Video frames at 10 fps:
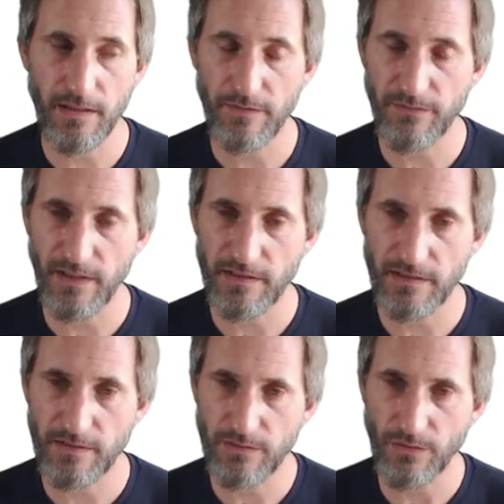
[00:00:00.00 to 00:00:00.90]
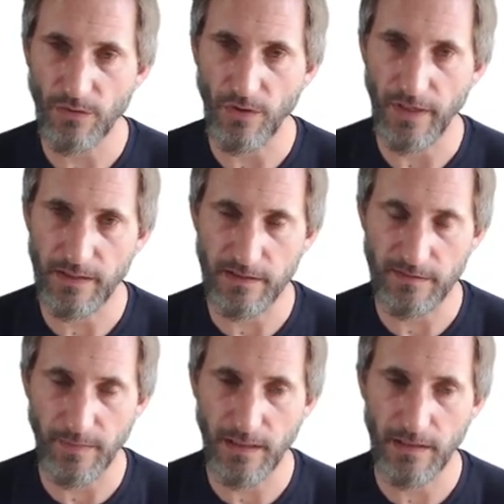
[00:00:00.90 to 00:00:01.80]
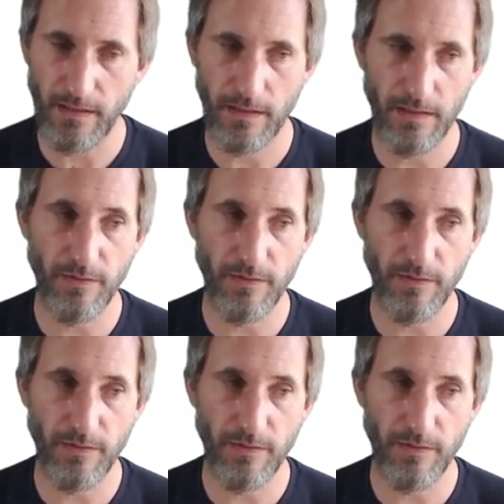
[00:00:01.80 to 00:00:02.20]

interfaces to collect as many